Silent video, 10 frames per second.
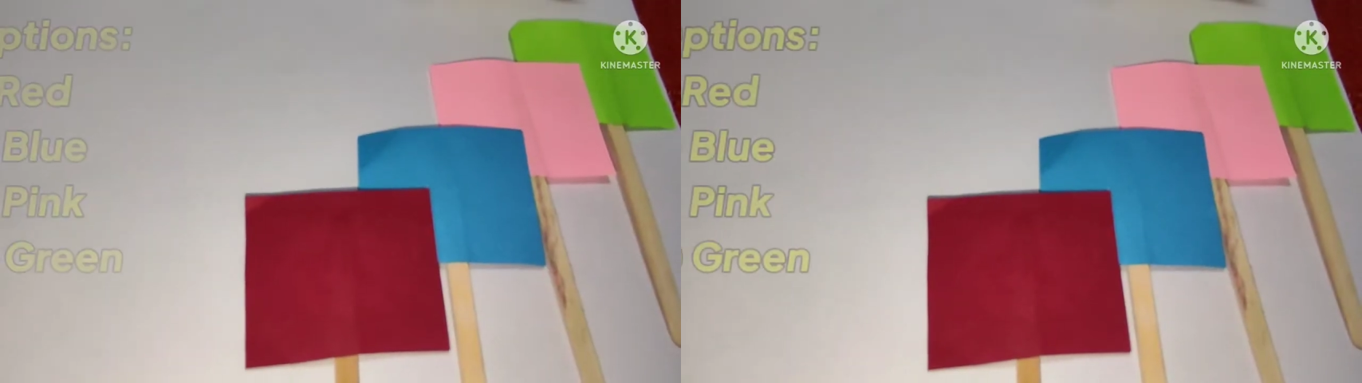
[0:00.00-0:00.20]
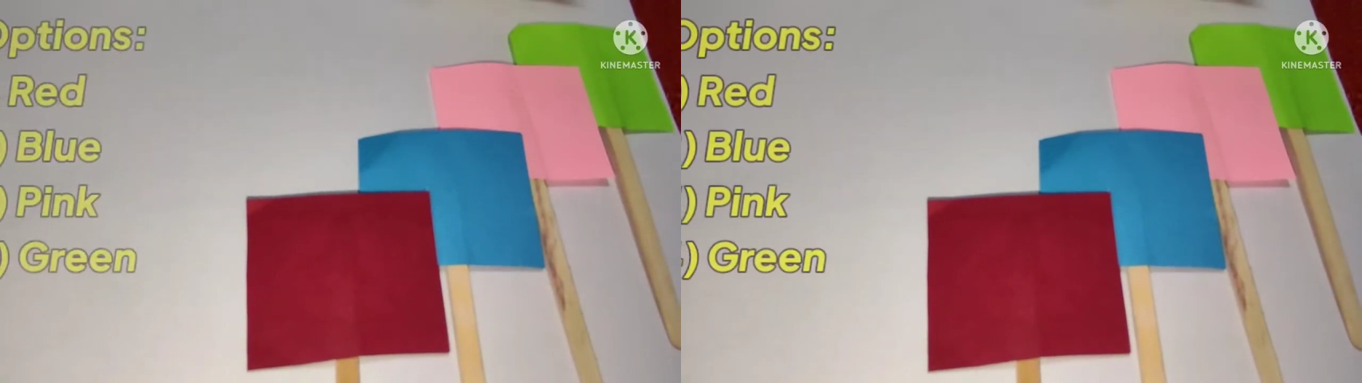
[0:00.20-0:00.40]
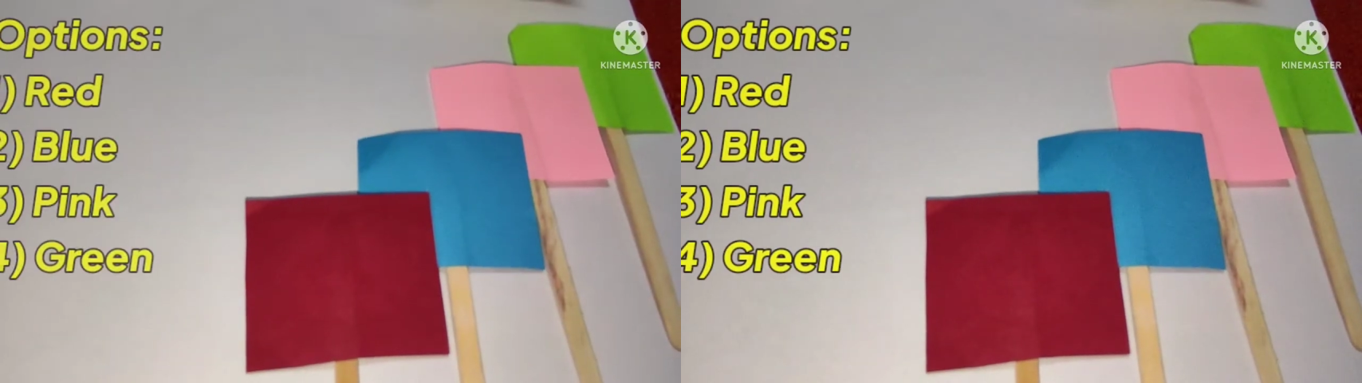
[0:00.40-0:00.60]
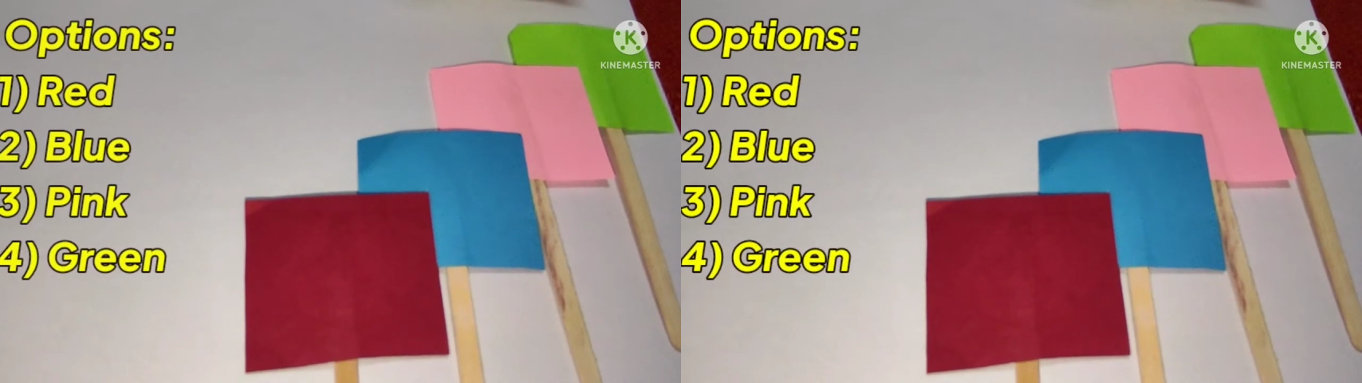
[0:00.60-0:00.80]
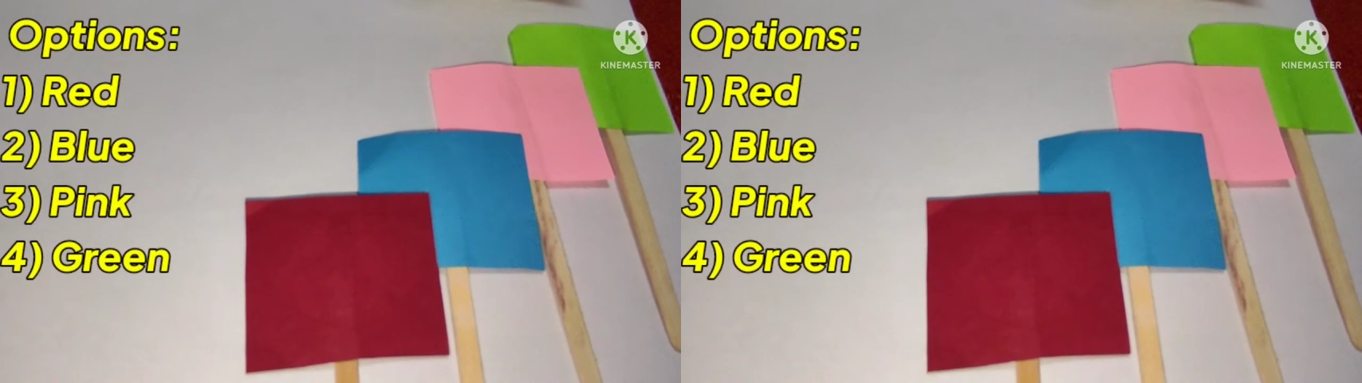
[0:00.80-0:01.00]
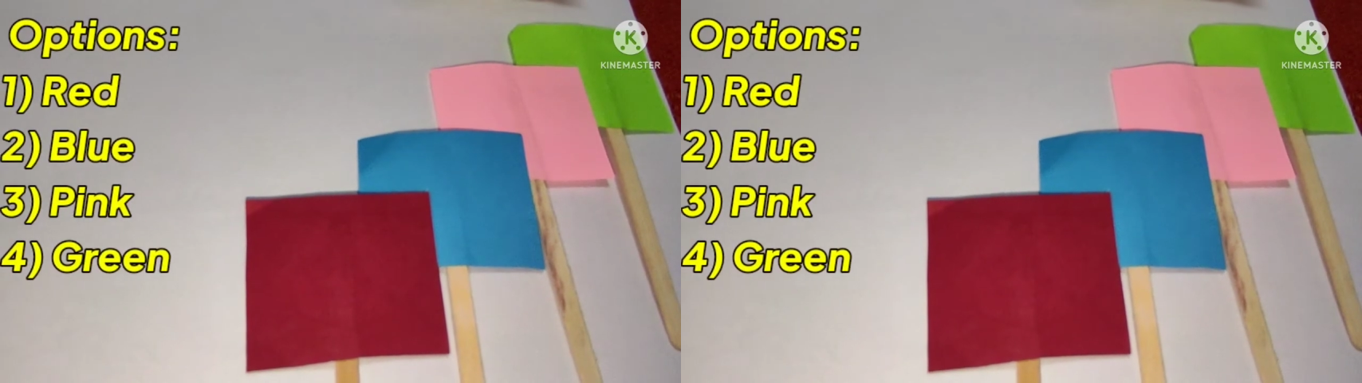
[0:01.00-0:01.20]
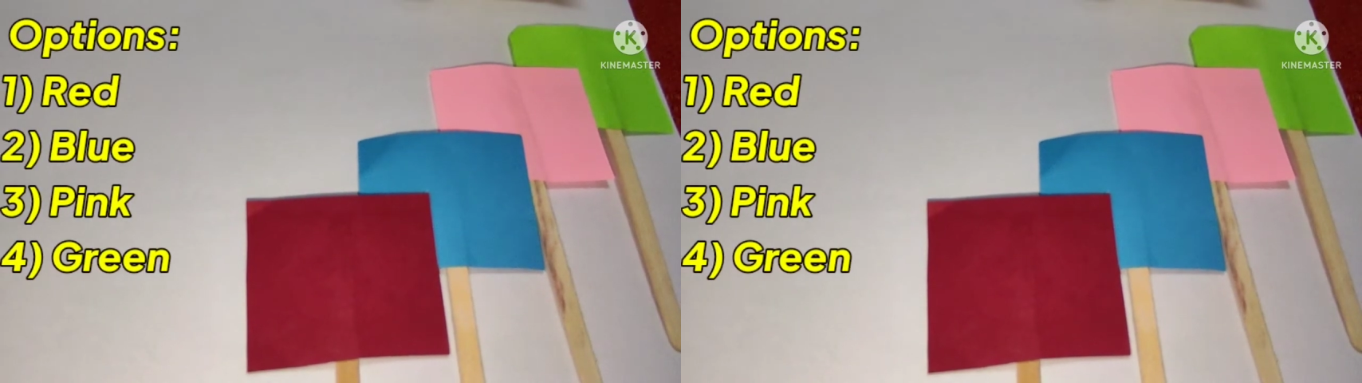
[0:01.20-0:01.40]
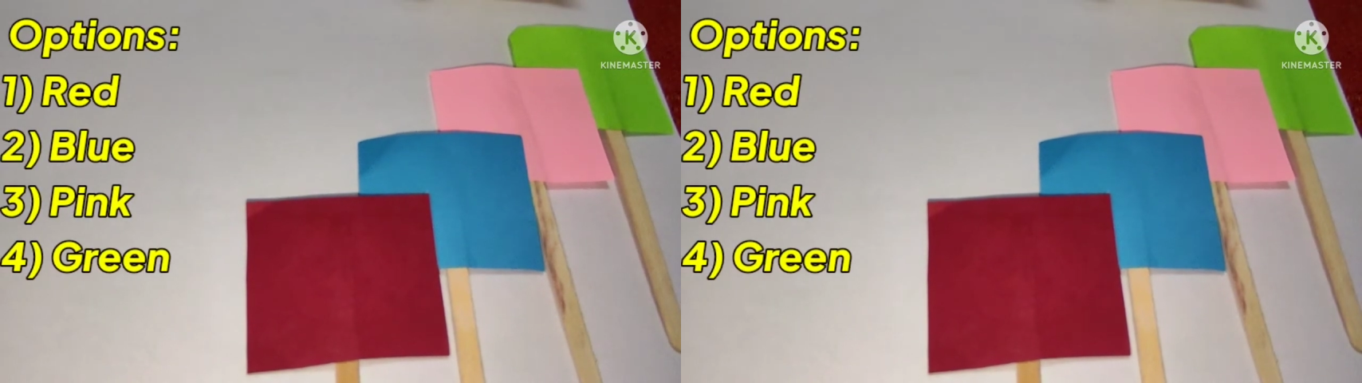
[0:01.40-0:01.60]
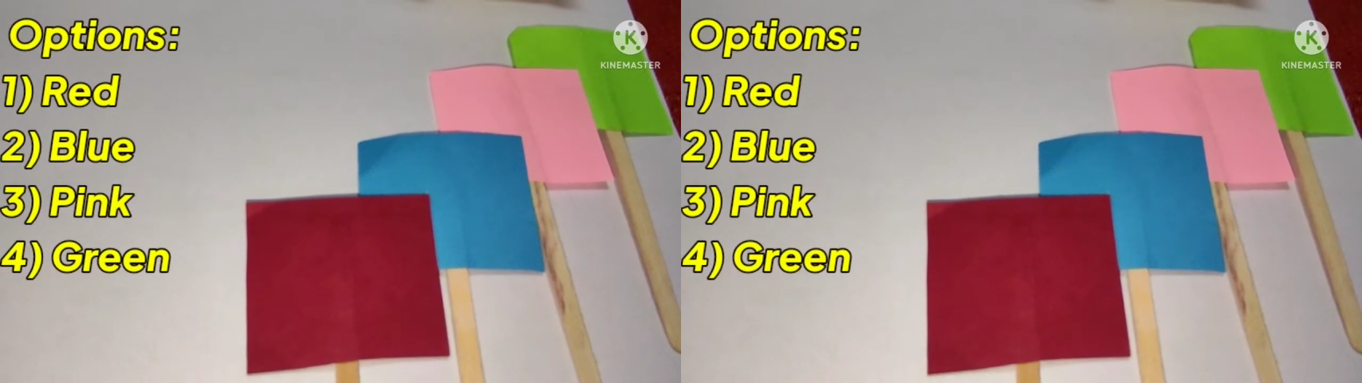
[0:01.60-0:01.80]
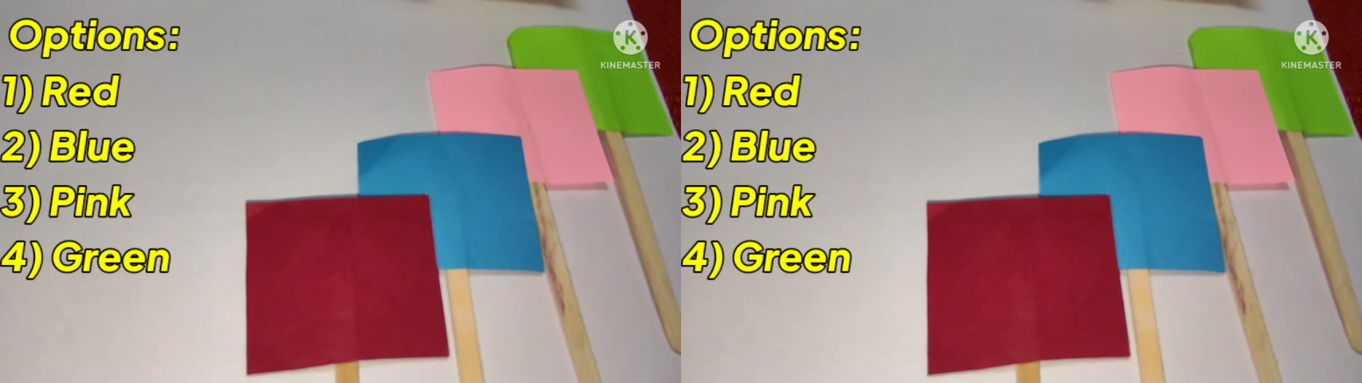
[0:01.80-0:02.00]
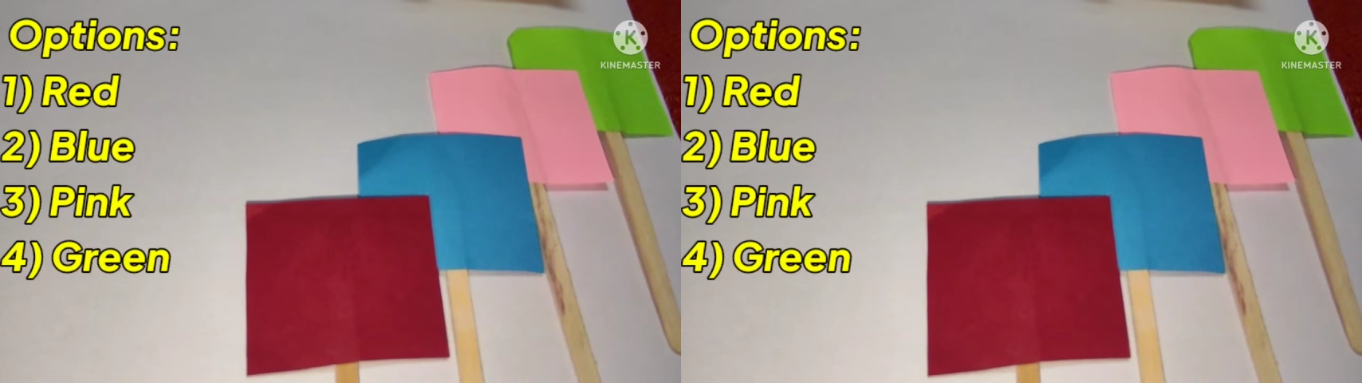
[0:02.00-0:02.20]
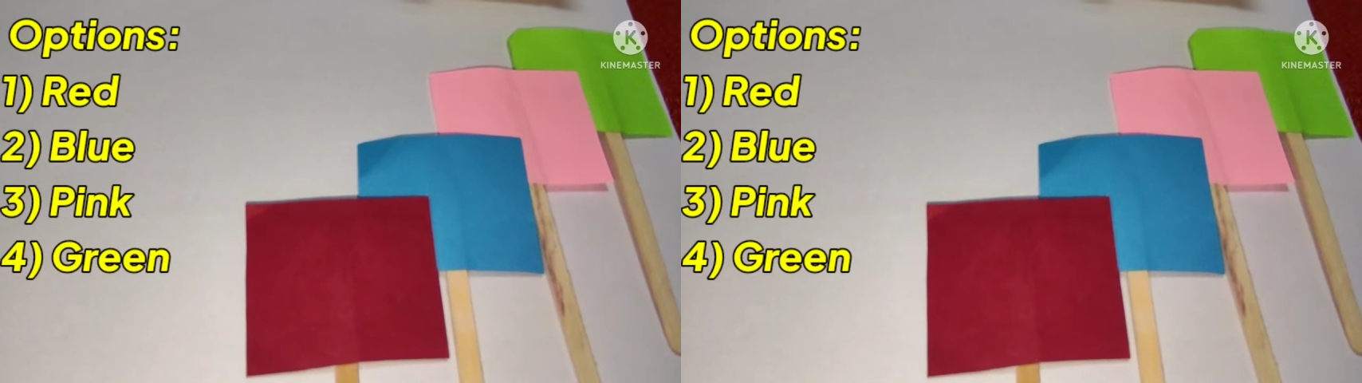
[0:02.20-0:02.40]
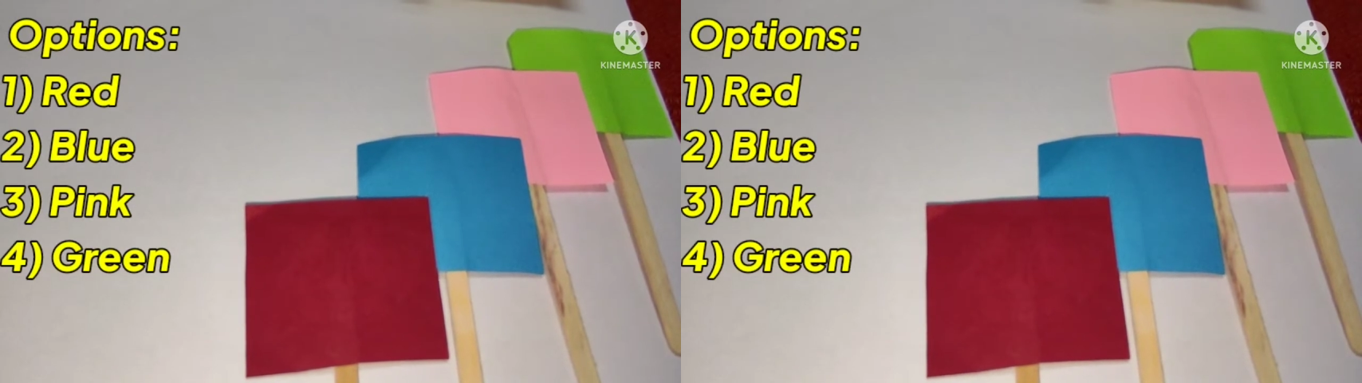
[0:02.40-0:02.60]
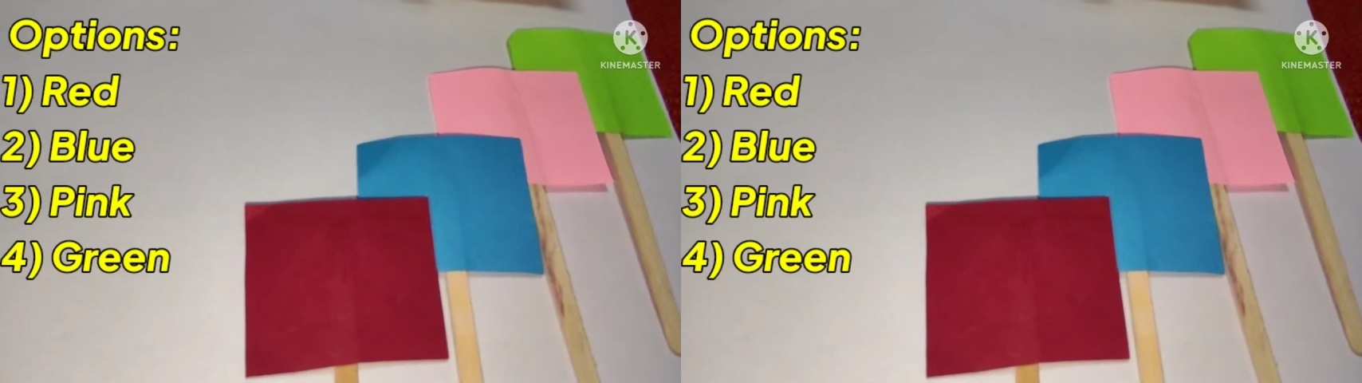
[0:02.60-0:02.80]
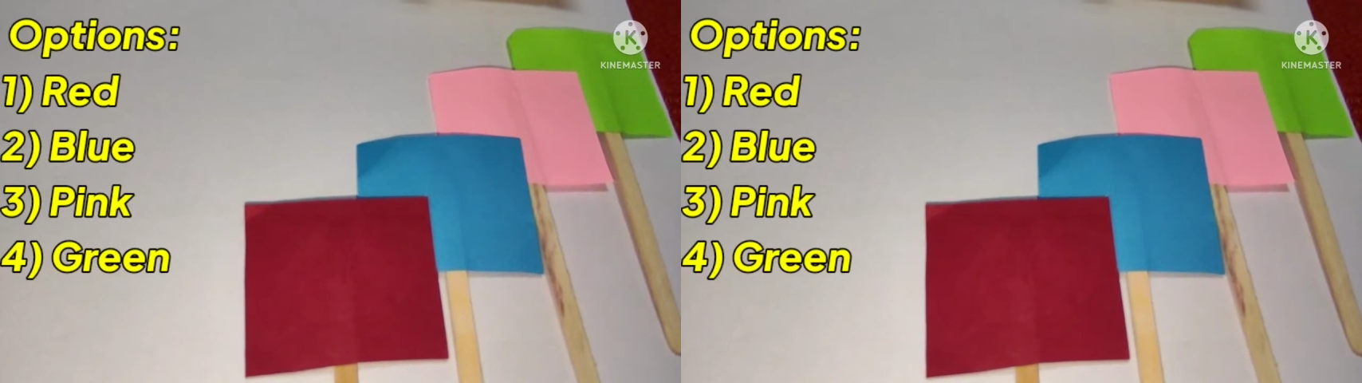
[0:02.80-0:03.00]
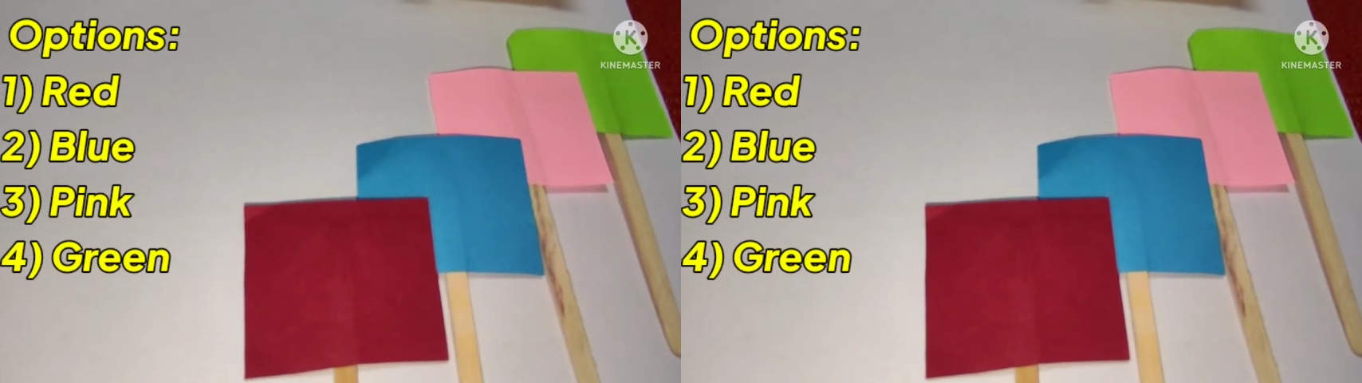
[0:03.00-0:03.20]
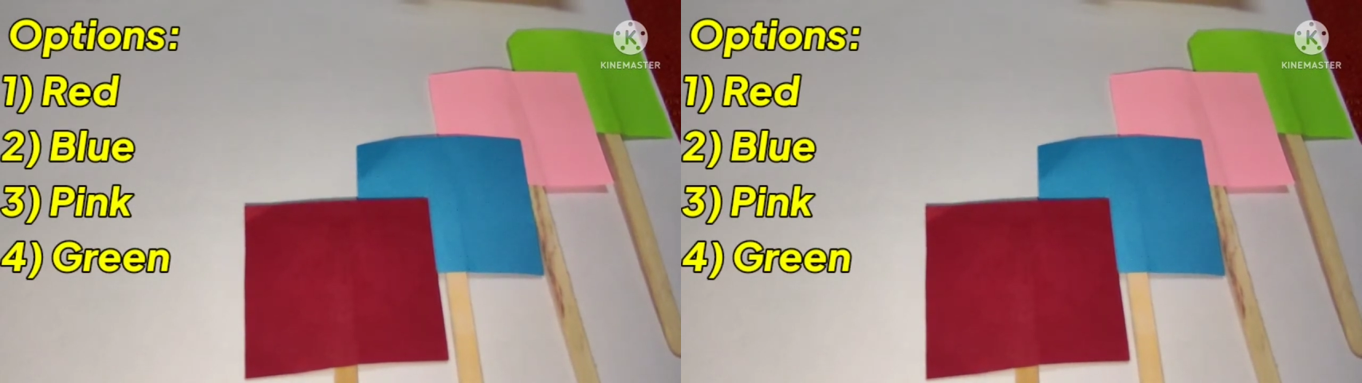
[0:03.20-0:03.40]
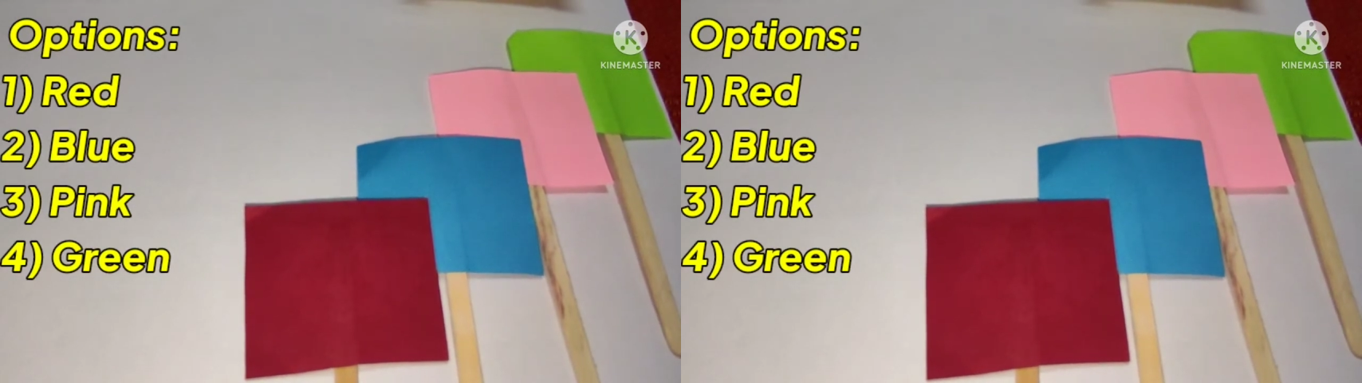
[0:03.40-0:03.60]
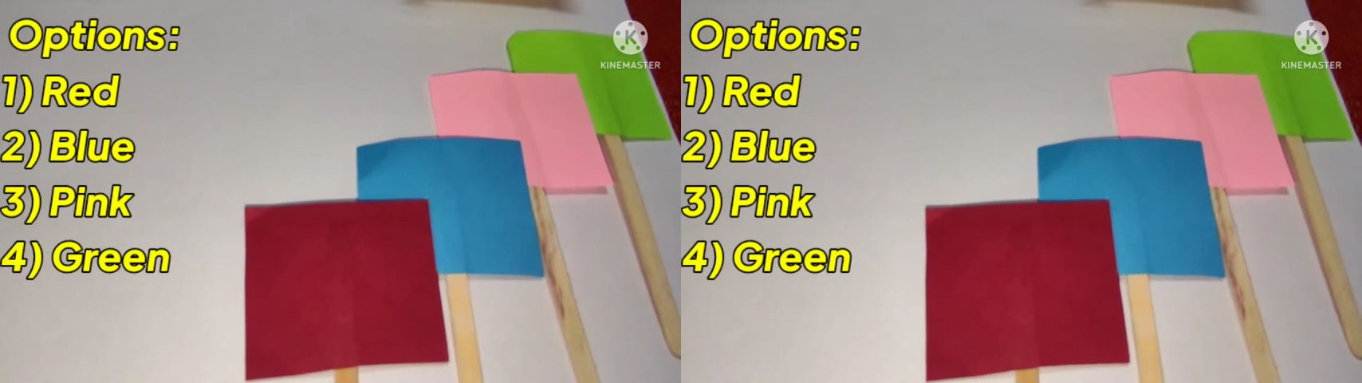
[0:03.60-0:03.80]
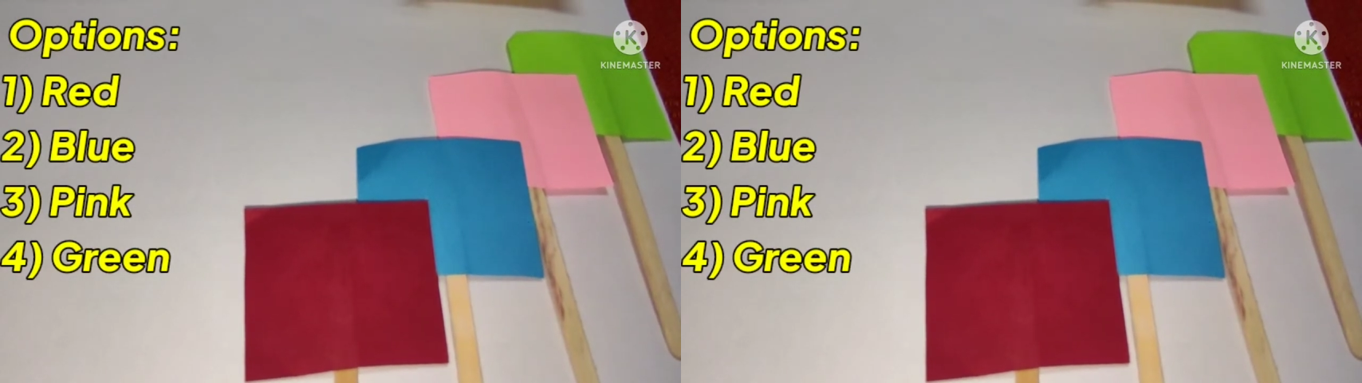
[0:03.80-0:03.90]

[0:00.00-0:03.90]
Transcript: Nobody's mouth can be seen.